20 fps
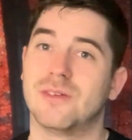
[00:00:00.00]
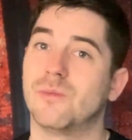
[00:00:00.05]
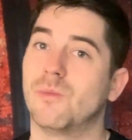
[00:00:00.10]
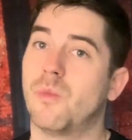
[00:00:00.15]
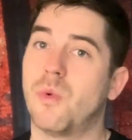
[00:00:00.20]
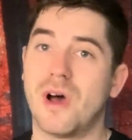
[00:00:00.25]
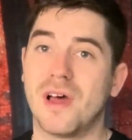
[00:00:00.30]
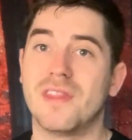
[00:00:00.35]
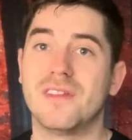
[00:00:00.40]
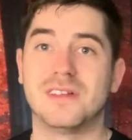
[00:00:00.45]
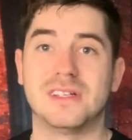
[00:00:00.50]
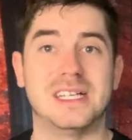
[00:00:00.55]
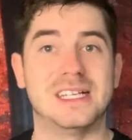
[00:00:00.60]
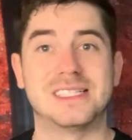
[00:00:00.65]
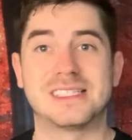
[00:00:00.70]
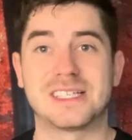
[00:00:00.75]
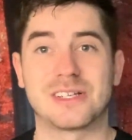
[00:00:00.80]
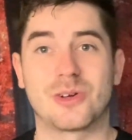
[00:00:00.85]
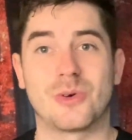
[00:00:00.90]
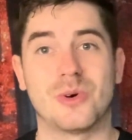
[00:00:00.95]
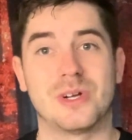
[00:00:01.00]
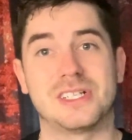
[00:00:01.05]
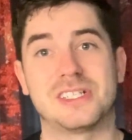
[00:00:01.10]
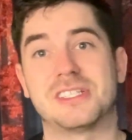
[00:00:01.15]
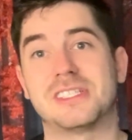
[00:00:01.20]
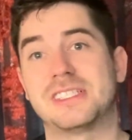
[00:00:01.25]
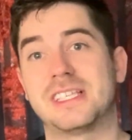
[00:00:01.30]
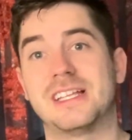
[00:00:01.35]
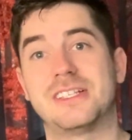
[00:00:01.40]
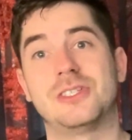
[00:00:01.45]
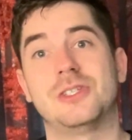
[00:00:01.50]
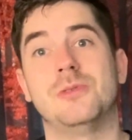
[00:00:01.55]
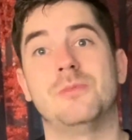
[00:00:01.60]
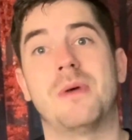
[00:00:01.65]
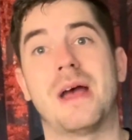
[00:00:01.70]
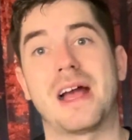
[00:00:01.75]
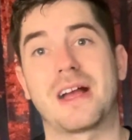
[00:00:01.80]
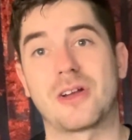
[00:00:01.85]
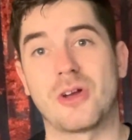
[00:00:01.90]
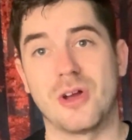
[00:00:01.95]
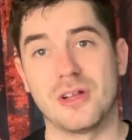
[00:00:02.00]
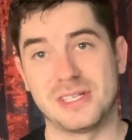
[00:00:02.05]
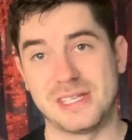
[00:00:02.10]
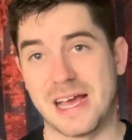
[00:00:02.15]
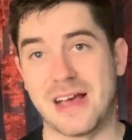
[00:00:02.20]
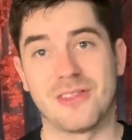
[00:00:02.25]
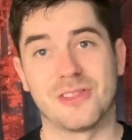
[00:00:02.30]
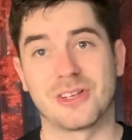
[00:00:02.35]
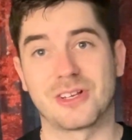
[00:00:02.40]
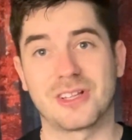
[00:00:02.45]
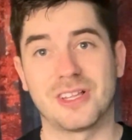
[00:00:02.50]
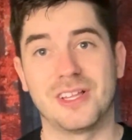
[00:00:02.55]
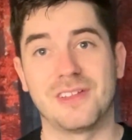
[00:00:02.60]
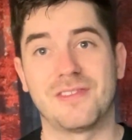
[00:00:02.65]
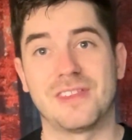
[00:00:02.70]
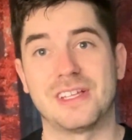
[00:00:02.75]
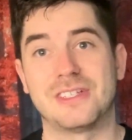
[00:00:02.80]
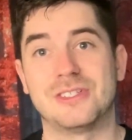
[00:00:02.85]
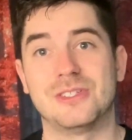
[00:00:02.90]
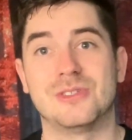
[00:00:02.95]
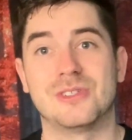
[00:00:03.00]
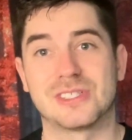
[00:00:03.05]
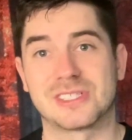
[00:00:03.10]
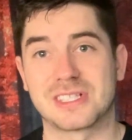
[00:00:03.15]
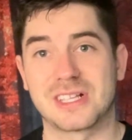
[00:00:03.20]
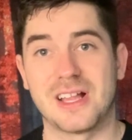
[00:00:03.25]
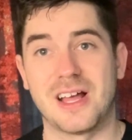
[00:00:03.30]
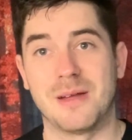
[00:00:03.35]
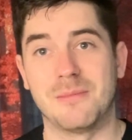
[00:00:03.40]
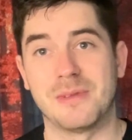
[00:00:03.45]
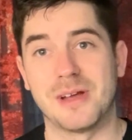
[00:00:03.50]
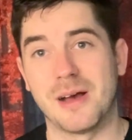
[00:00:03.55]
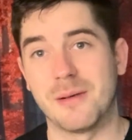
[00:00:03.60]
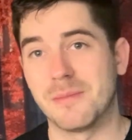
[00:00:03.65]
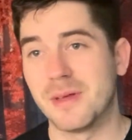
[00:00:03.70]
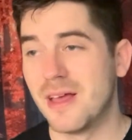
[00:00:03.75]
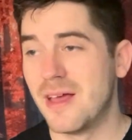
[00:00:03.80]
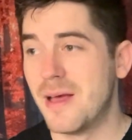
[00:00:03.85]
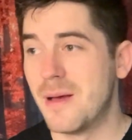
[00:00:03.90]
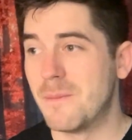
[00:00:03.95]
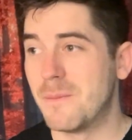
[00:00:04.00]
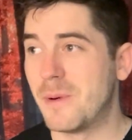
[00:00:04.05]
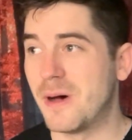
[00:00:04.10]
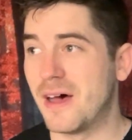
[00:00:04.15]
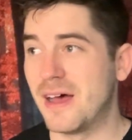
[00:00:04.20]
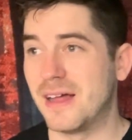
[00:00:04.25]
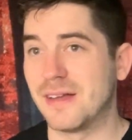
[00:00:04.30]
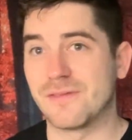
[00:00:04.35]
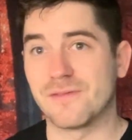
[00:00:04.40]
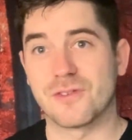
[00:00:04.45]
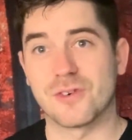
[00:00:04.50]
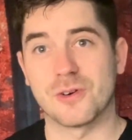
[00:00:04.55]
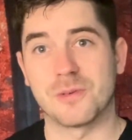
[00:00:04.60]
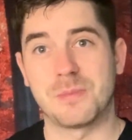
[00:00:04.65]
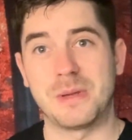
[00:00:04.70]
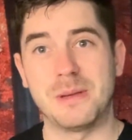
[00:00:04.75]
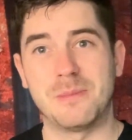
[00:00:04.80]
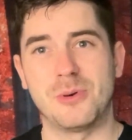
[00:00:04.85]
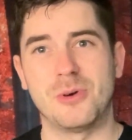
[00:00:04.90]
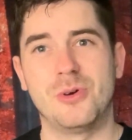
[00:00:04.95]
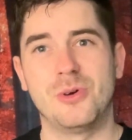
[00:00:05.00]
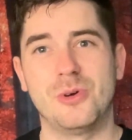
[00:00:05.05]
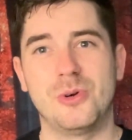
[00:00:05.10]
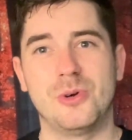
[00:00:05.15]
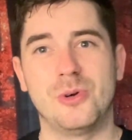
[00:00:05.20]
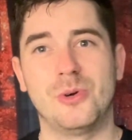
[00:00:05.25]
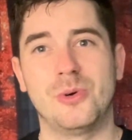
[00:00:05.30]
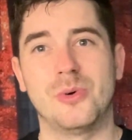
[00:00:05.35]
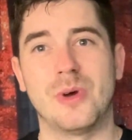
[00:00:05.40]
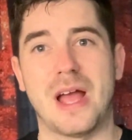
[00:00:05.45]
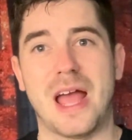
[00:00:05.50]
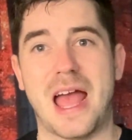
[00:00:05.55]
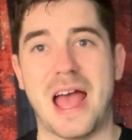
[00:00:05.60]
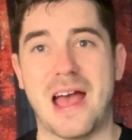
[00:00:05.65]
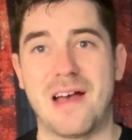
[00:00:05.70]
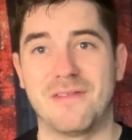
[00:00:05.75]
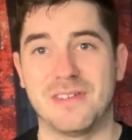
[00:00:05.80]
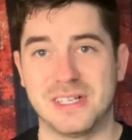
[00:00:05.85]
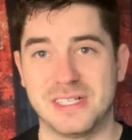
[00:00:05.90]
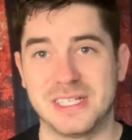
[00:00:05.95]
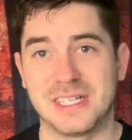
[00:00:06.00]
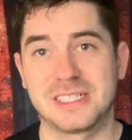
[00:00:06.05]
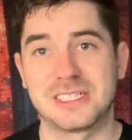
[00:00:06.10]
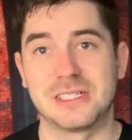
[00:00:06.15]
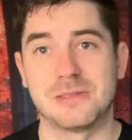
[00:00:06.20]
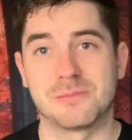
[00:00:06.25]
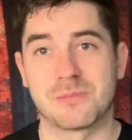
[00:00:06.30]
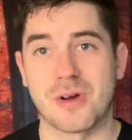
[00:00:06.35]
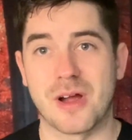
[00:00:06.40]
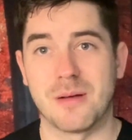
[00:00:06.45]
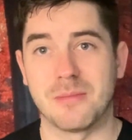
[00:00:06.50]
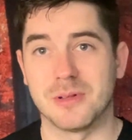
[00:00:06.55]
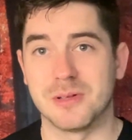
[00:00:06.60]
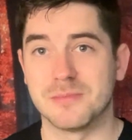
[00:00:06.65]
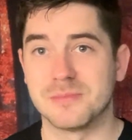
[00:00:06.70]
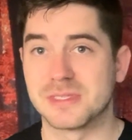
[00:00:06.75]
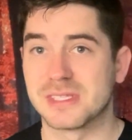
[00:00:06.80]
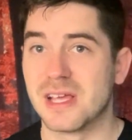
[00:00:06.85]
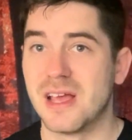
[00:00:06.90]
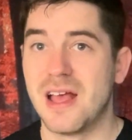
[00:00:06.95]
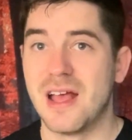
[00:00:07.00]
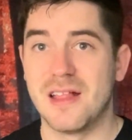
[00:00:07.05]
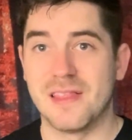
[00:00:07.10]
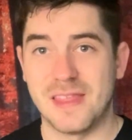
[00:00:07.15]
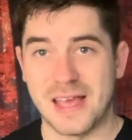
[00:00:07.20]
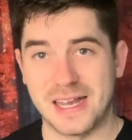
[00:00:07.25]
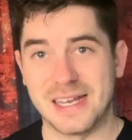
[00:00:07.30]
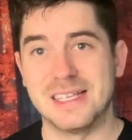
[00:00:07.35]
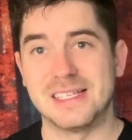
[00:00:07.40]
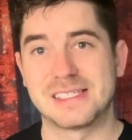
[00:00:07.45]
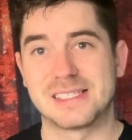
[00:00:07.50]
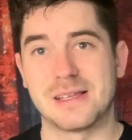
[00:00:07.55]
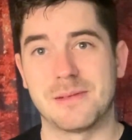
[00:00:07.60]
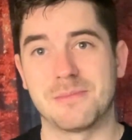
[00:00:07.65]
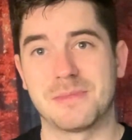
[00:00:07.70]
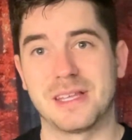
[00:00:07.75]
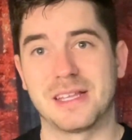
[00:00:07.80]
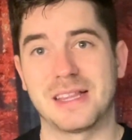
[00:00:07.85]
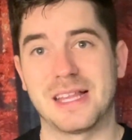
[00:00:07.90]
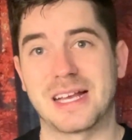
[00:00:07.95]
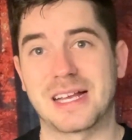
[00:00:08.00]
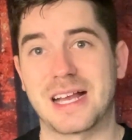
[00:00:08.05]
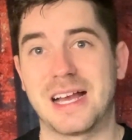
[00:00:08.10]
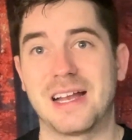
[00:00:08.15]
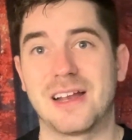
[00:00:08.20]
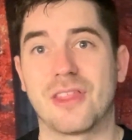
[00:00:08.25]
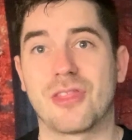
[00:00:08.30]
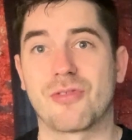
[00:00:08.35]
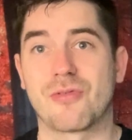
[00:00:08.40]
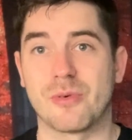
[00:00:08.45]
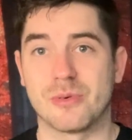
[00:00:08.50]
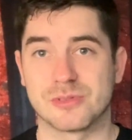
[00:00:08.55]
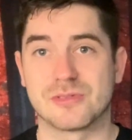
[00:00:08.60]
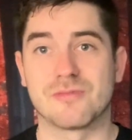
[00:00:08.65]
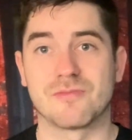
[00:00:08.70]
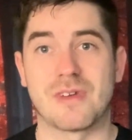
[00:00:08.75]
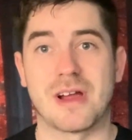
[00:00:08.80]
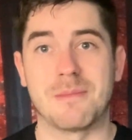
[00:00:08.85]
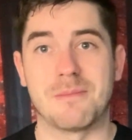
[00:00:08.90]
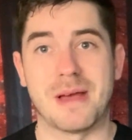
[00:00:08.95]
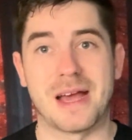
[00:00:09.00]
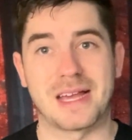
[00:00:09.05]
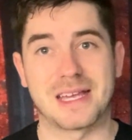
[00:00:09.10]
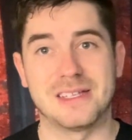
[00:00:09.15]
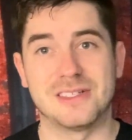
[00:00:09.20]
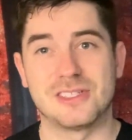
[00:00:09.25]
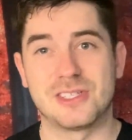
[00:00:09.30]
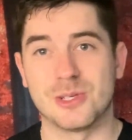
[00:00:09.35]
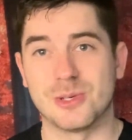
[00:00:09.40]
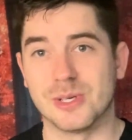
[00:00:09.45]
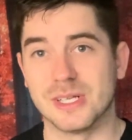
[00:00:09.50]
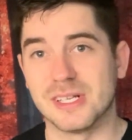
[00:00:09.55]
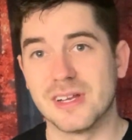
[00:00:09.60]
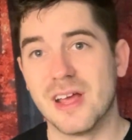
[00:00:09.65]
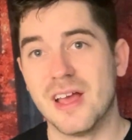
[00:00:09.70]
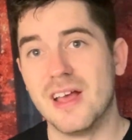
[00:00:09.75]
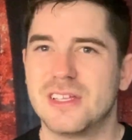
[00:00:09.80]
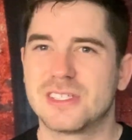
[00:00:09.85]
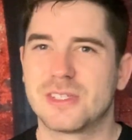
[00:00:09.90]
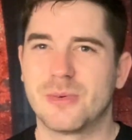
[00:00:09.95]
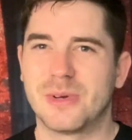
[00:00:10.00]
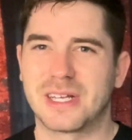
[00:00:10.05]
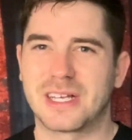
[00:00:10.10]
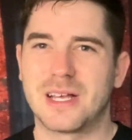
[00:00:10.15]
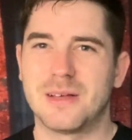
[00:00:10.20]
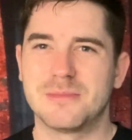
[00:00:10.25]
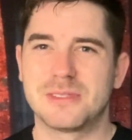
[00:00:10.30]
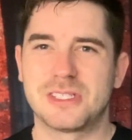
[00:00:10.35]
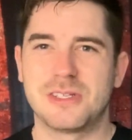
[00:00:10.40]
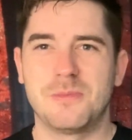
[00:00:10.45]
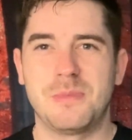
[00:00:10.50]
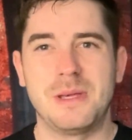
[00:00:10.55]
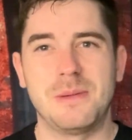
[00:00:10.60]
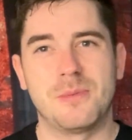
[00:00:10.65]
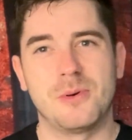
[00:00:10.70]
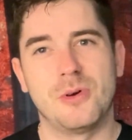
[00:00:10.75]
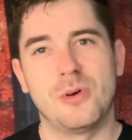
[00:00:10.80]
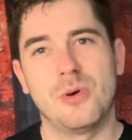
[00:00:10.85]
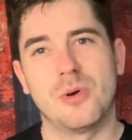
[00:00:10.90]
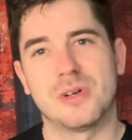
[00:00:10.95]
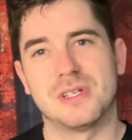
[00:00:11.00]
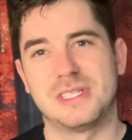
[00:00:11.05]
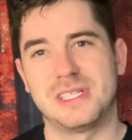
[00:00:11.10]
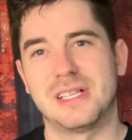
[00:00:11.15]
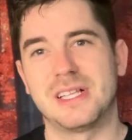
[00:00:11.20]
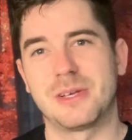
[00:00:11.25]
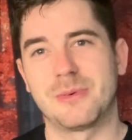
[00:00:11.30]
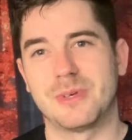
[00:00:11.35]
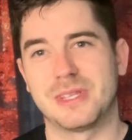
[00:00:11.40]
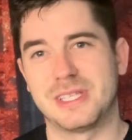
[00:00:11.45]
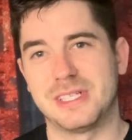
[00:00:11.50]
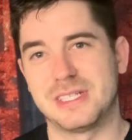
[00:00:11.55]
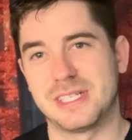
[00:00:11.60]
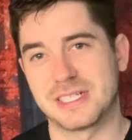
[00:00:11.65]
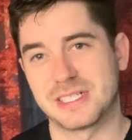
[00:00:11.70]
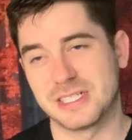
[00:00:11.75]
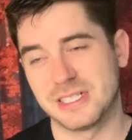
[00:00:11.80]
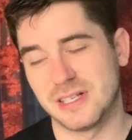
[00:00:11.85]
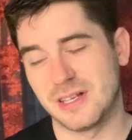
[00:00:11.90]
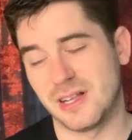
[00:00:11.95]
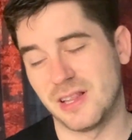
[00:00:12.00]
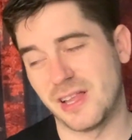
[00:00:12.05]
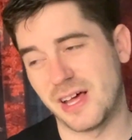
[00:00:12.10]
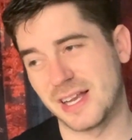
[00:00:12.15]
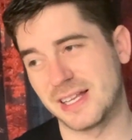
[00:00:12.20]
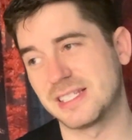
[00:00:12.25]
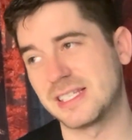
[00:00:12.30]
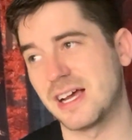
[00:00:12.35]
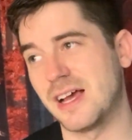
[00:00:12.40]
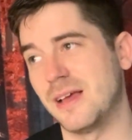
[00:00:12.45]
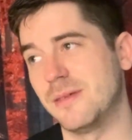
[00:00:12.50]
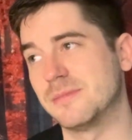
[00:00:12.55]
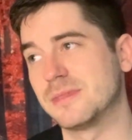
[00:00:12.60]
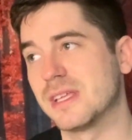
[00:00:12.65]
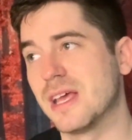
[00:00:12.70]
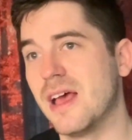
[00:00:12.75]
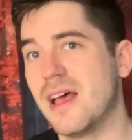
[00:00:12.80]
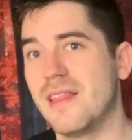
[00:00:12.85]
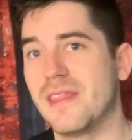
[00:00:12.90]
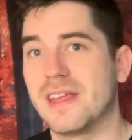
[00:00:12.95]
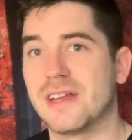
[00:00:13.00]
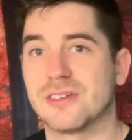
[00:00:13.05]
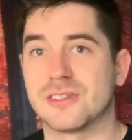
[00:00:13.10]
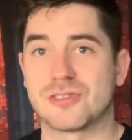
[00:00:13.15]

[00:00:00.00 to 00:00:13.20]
one isn't going to set you back down the cliff that you just climbed up. But for people who have addiction problems, that is something that kind of throws them right back into it. So when it comes to people who are dealing with addiction, a lot of times they are